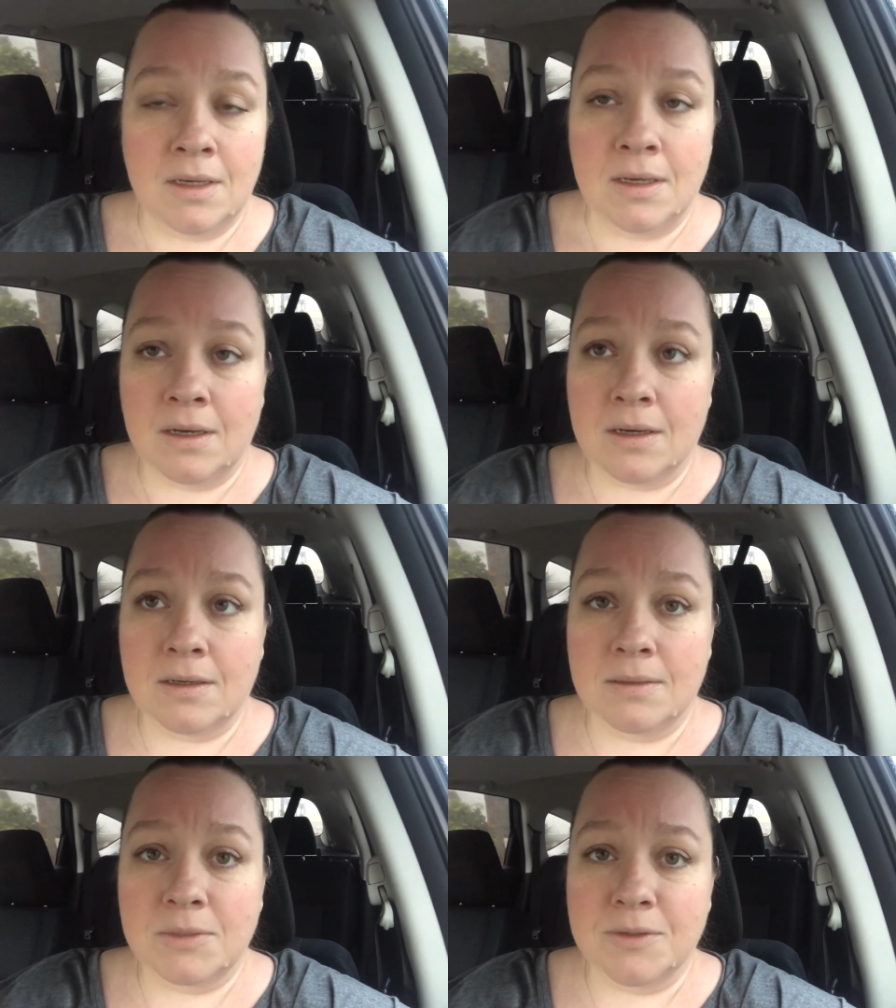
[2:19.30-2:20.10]

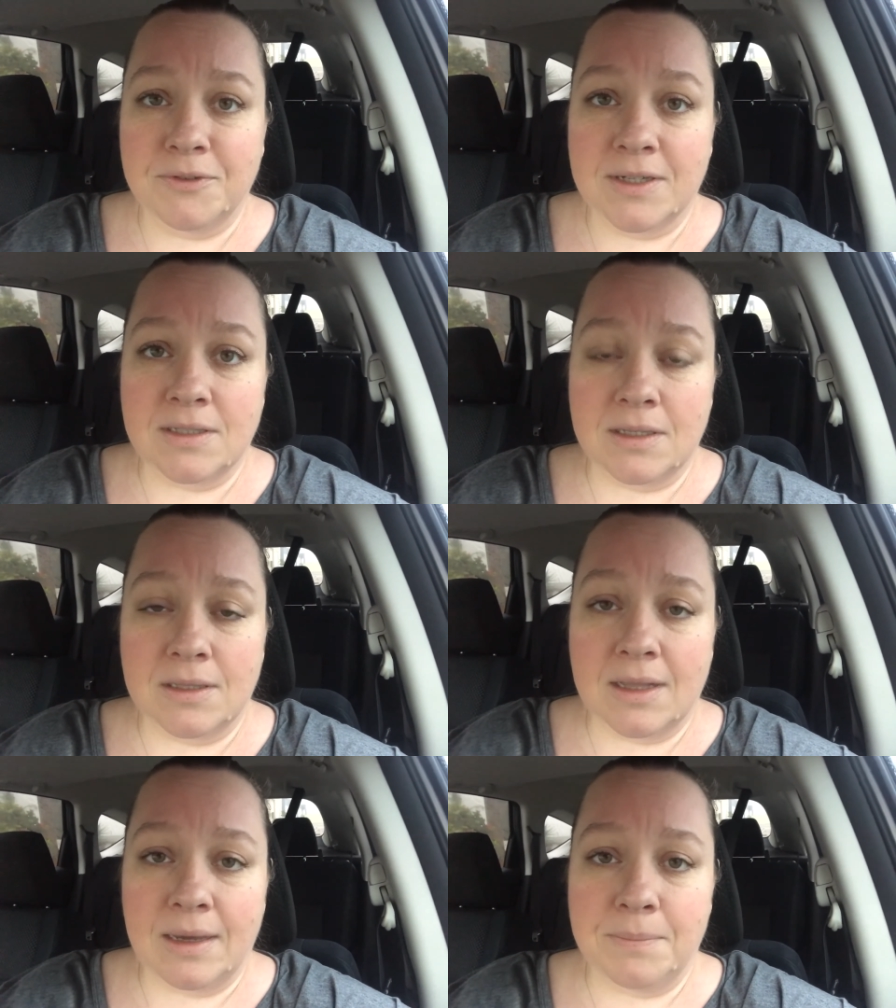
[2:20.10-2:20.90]
Um, don't forget to hit the
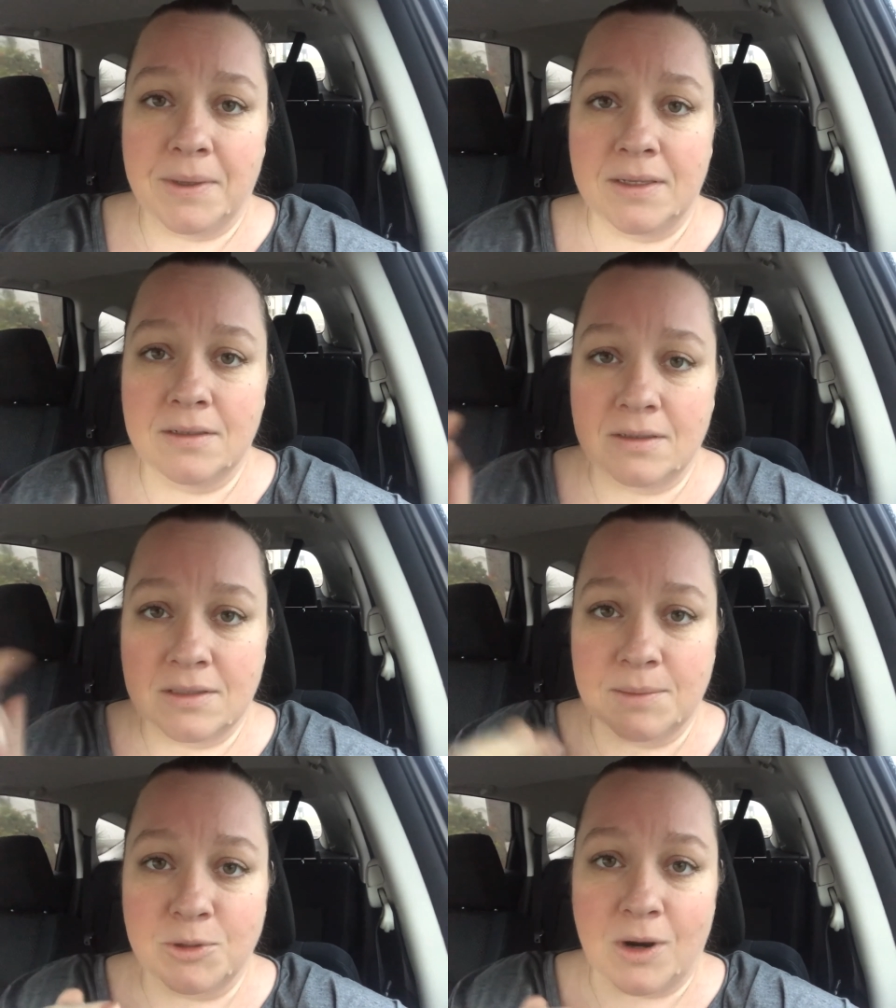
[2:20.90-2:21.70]
like button.
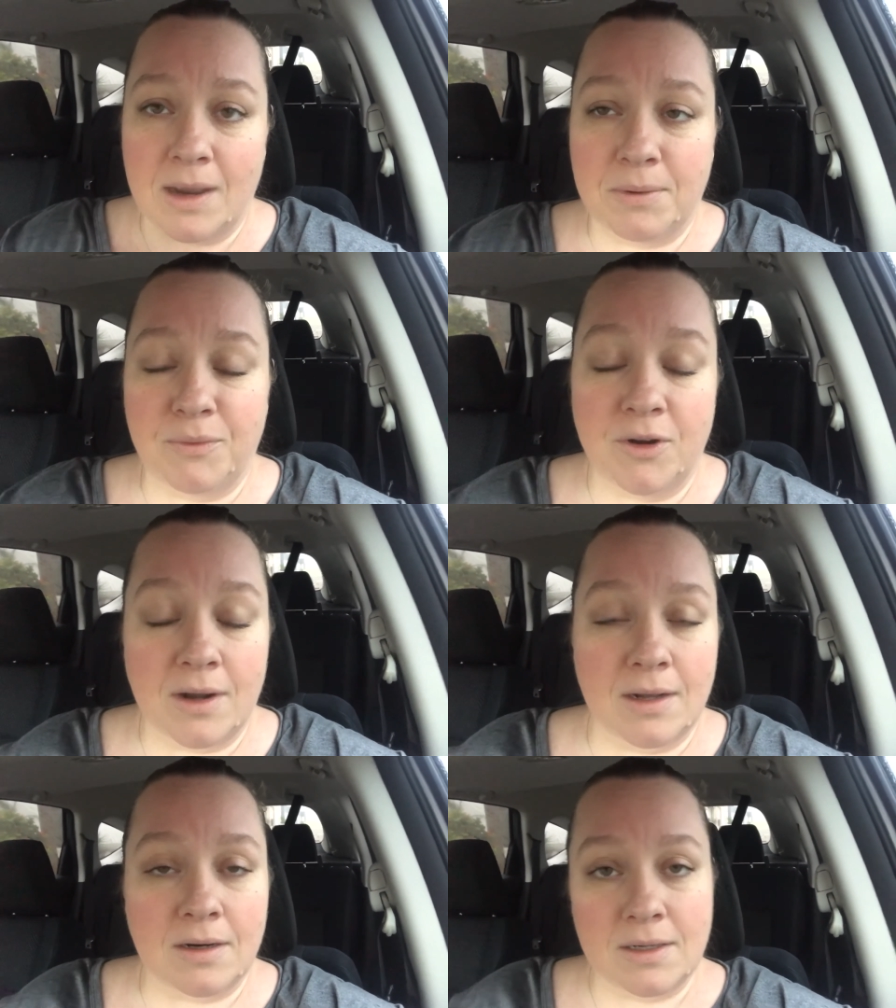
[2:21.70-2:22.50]
Subscribe if you're
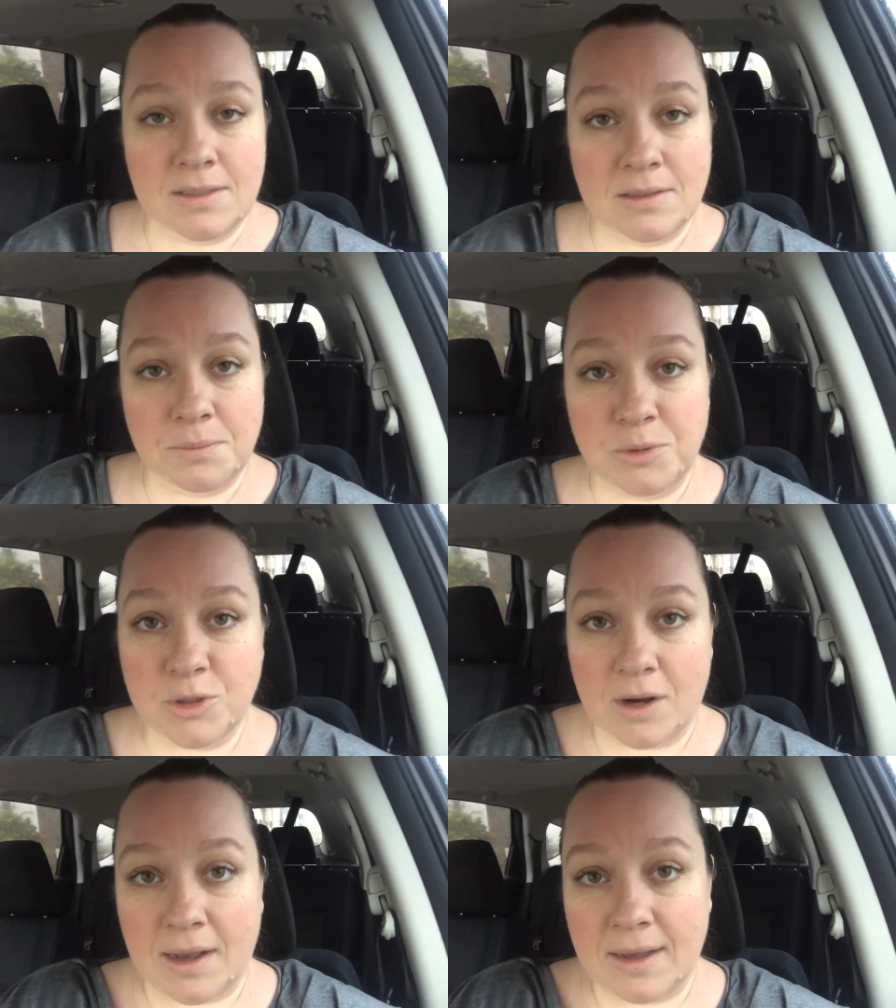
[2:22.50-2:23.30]
not already
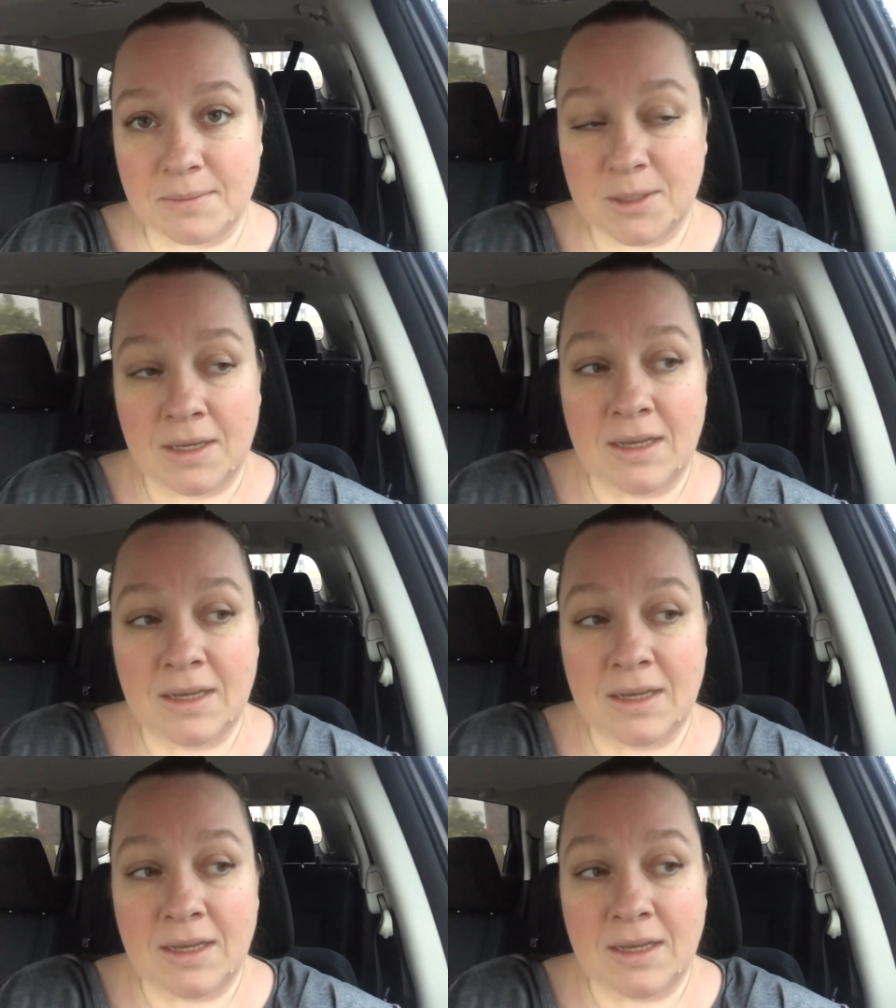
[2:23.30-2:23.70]
subscribed.